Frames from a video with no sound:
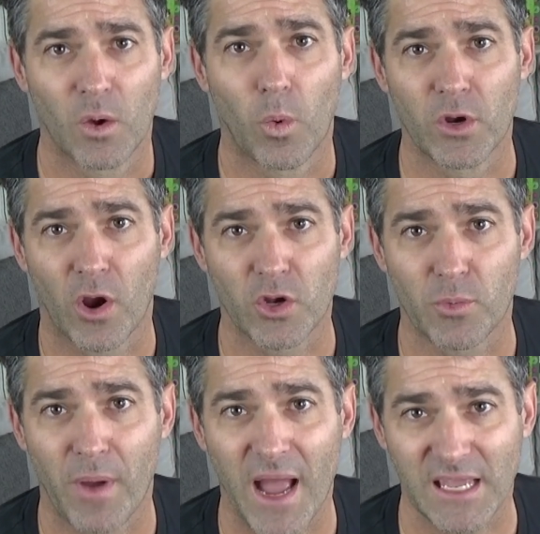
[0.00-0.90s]
when you're on your
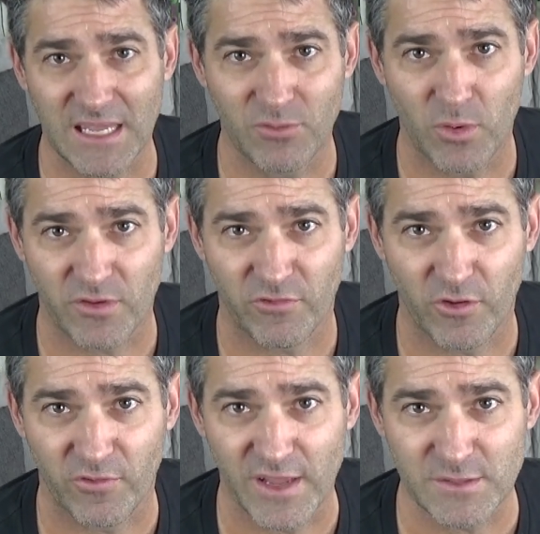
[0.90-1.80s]
back, even with a full
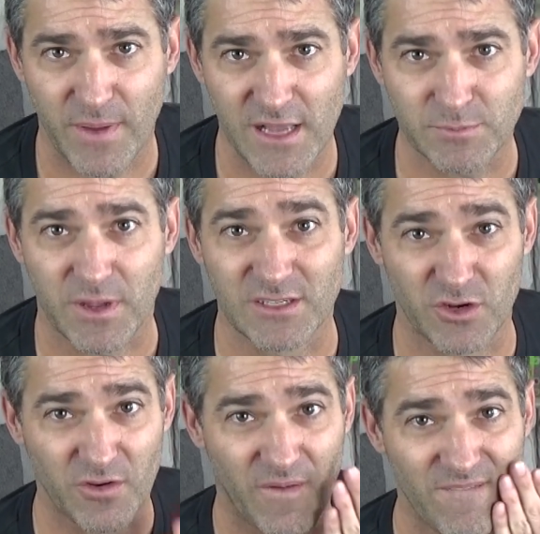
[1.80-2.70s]
face mask, because
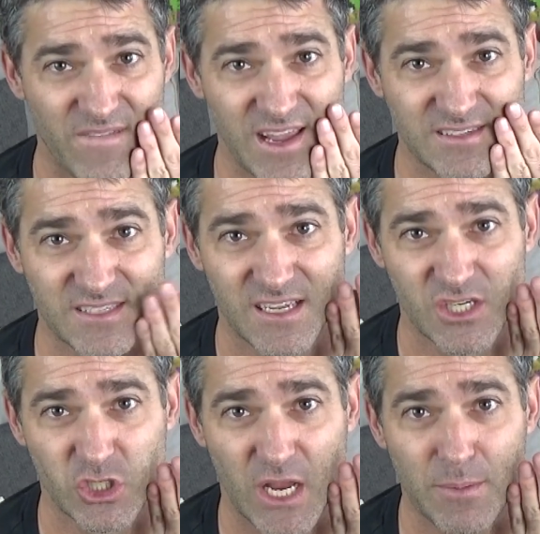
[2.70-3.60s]
your face
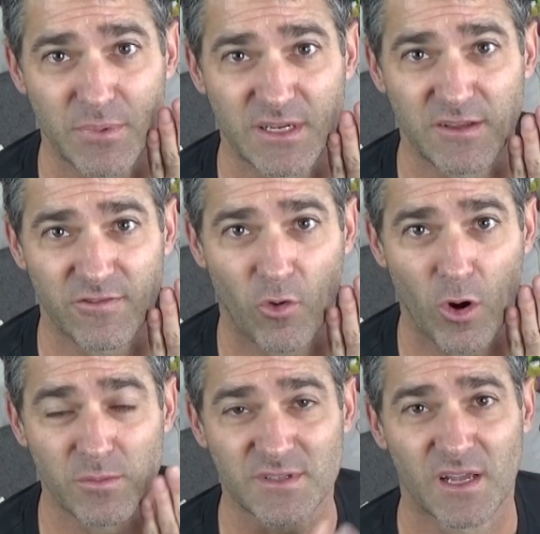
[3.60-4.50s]
shape
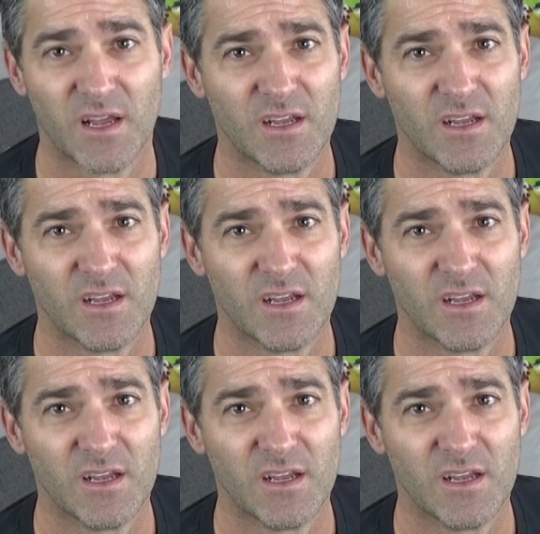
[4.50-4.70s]
deforms.